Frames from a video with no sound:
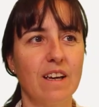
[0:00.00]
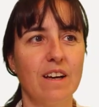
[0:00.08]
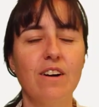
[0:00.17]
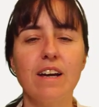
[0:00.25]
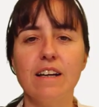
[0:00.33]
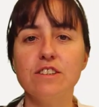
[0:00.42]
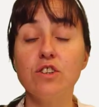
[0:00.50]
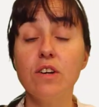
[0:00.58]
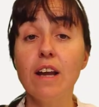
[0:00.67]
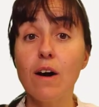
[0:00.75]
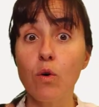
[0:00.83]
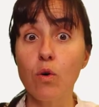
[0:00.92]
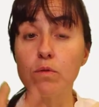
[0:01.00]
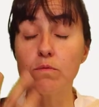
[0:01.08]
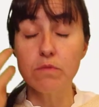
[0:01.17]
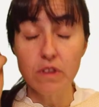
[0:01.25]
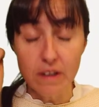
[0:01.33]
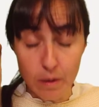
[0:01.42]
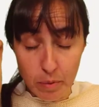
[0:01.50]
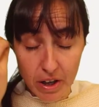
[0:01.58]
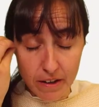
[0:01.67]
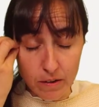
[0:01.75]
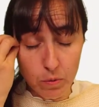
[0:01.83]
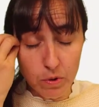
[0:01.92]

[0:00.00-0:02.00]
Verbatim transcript: Okay, so now think about it.